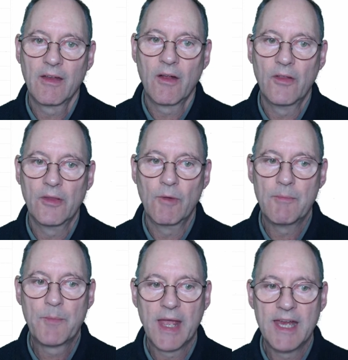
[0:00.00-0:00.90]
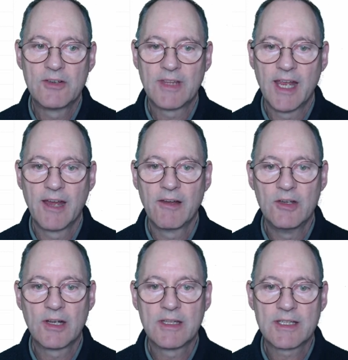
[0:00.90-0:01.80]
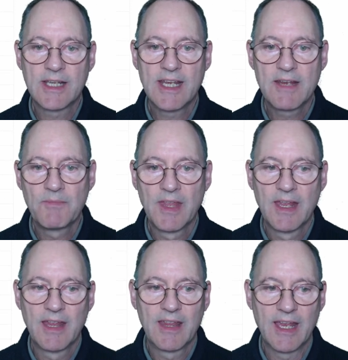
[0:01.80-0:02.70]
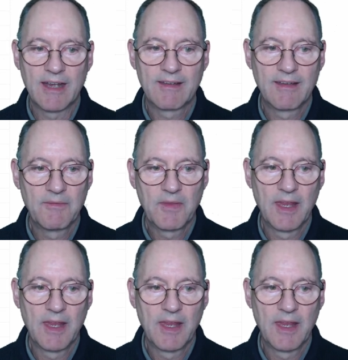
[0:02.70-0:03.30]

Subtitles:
on the web page there, and you can see that